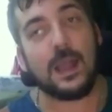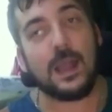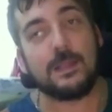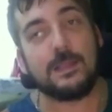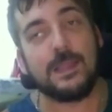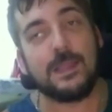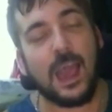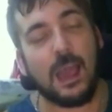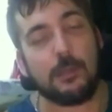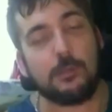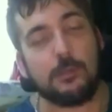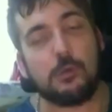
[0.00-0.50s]

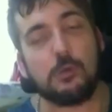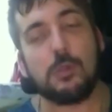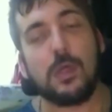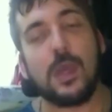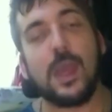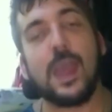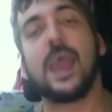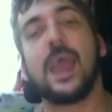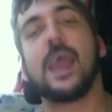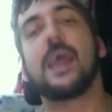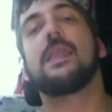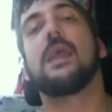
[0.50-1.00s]
tattoo the
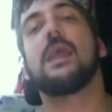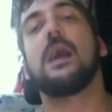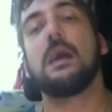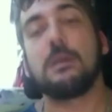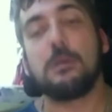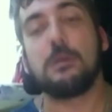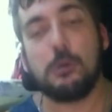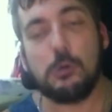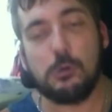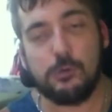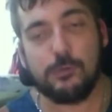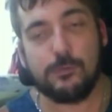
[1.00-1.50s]
hand I
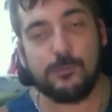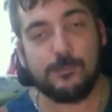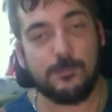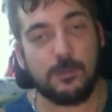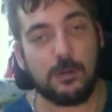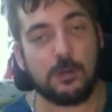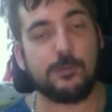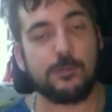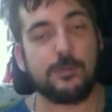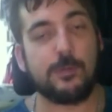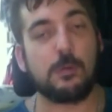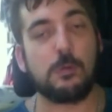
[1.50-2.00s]
use
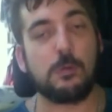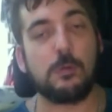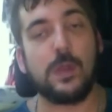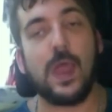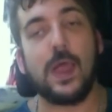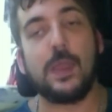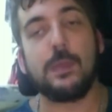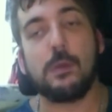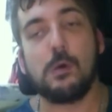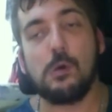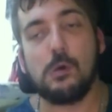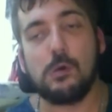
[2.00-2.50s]
versus the one
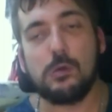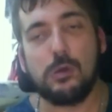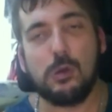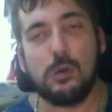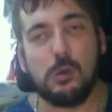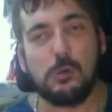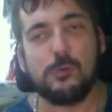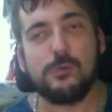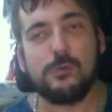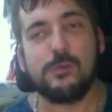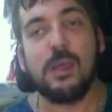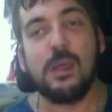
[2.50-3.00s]
I don't
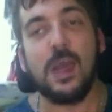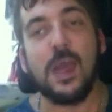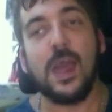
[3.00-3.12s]
use,